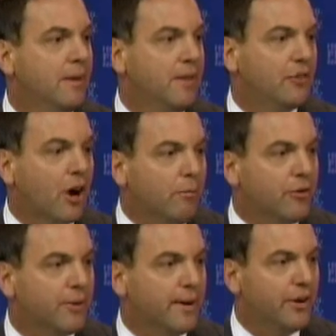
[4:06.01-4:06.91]
these
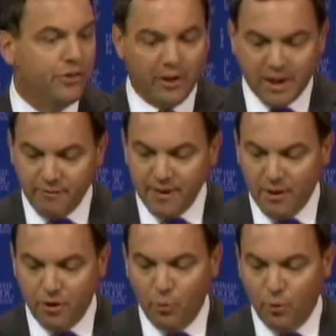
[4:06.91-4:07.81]
arbitrators are giving
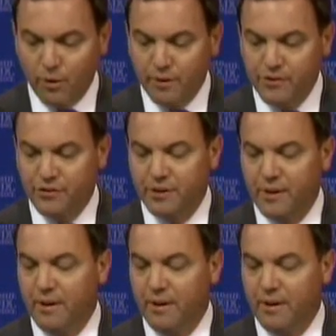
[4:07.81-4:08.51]
out awards